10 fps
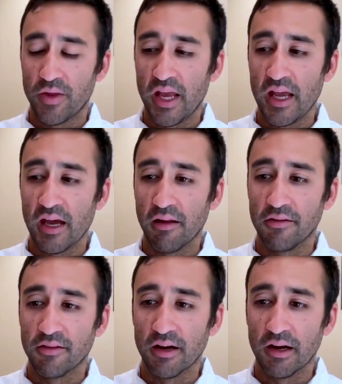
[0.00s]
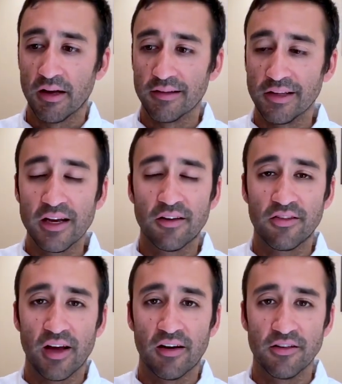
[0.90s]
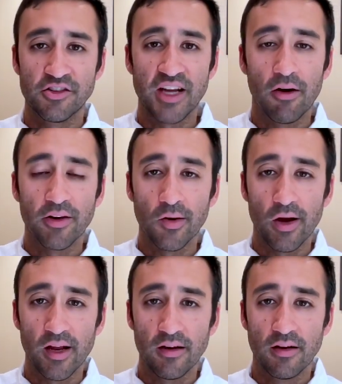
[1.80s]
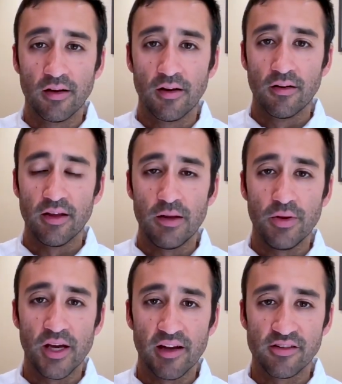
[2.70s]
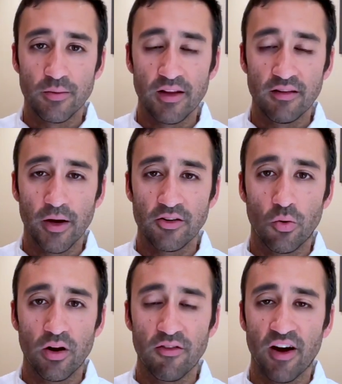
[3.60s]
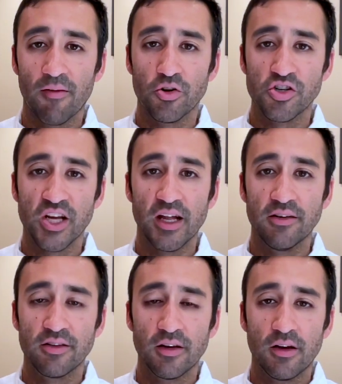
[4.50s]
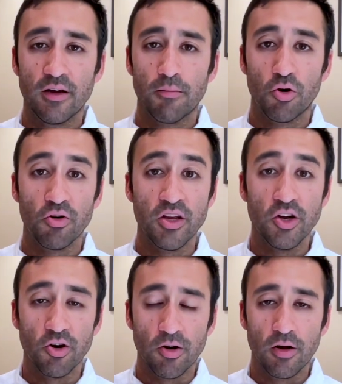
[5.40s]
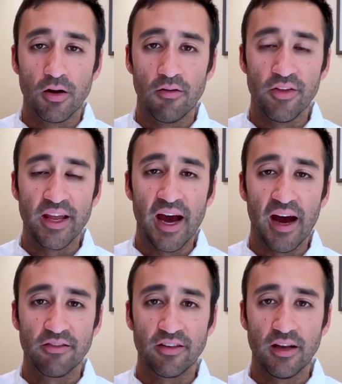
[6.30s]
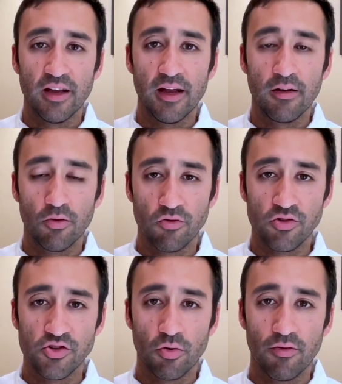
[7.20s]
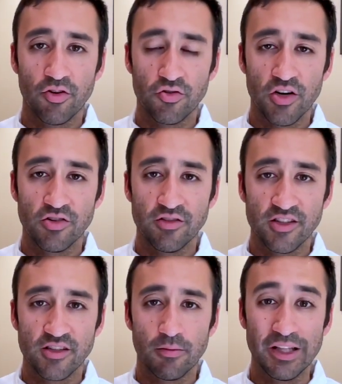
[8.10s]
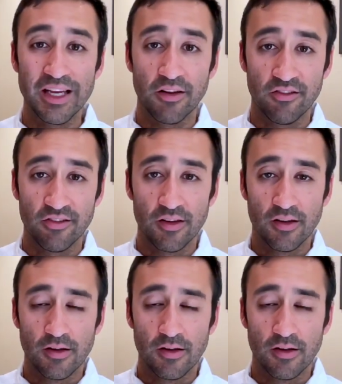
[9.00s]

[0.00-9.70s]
And it leaks at an astounding rate. The EPA estimates about 25% per year of the gas in a grocery store refrigeration system leaks